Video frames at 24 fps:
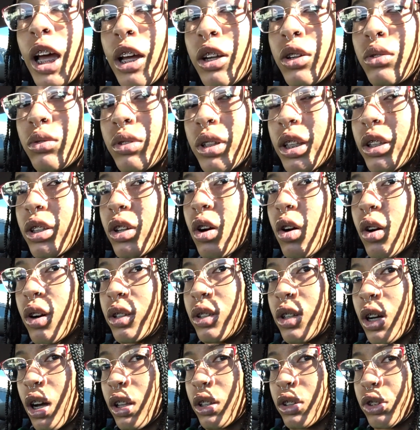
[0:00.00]
I do need to go
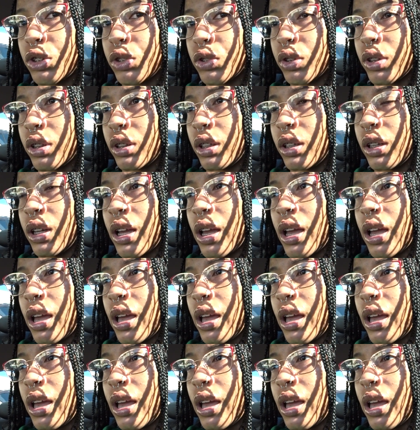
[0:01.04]
on Dollar Tree.